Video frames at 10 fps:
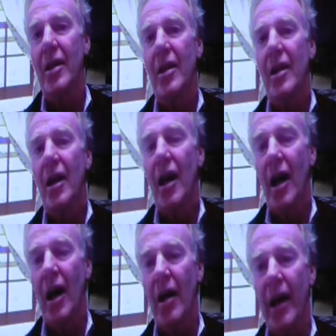Right.
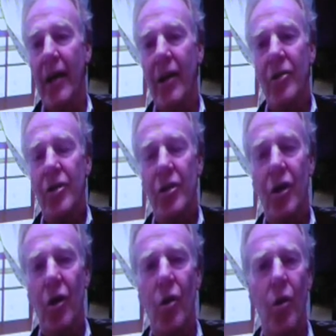Uh, and those are,
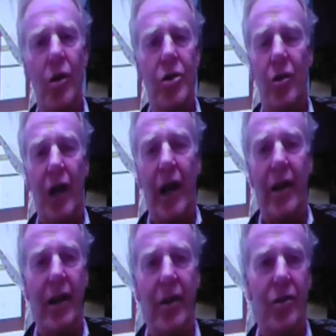you know, cornerstone
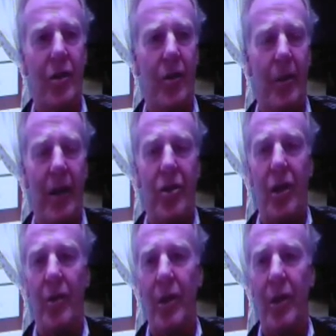ideas of, you might say,